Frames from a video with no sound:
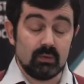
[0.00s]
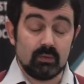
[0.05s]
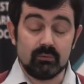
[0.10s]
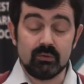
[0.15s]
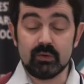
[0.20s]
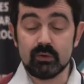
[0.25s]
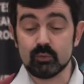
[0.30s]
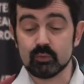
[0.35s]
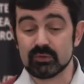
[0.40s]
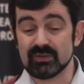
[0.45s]

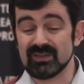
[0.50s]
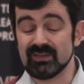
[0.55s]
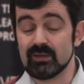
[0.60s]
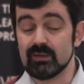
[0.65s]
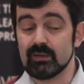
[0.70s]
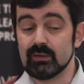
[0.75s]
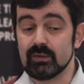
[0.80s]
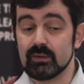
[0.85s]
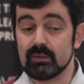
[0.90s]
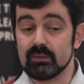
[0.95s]
We use
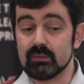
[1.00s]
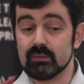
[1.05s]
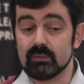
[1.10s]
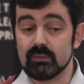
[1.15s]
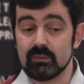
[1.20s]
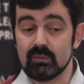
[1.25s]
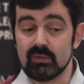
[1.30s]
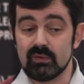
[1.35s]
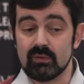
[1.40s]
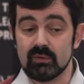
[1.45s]

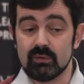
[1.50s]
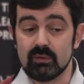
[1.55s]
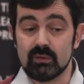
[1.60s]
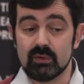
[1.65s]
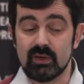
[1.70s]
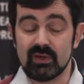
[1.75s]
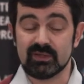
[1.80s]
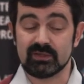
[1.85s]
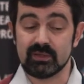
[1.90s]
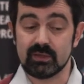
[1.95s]

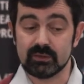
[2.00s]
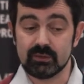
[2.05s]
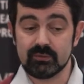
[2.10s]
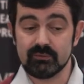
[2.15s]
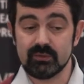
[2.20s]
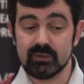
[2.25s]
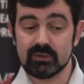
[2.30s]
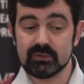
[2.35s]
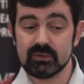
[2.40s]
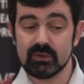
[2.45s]
extended
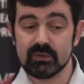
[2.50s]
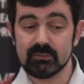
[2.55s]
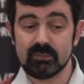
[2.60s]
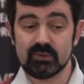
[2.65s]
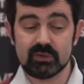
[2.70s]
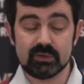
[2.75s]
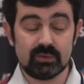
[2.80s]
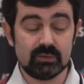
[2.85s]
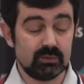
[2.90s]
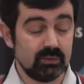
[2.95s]
finished state
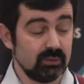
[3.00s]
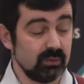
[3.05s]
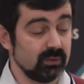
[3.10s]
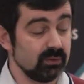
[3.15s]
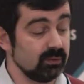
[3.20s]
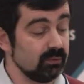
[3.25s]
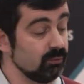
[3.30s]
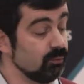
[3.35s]
machine, and